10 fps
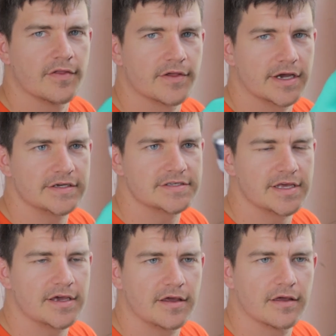The nice
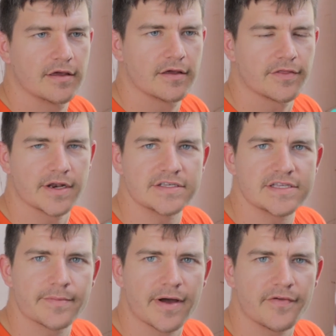thing
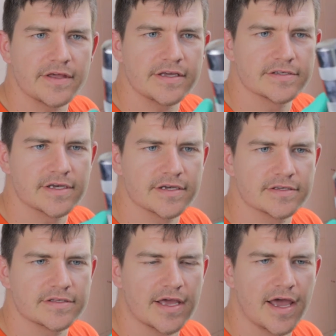about these
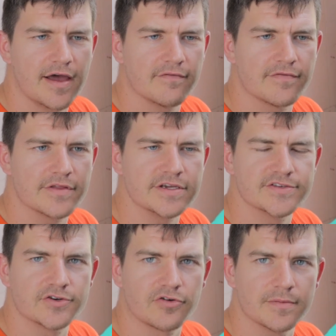is they have
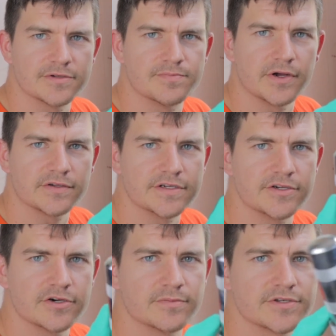these grips built
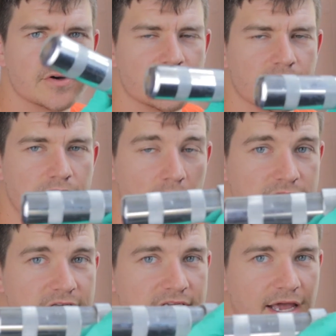into them, so
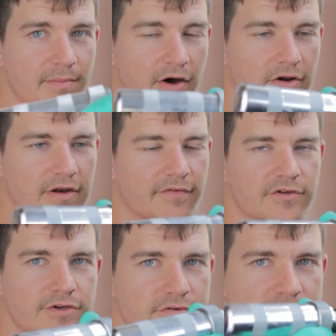most of the time I don't even have to
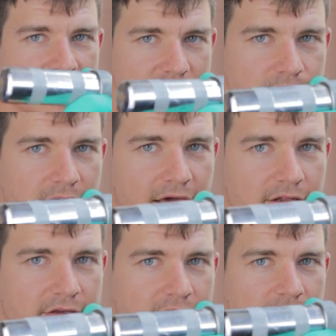use the impact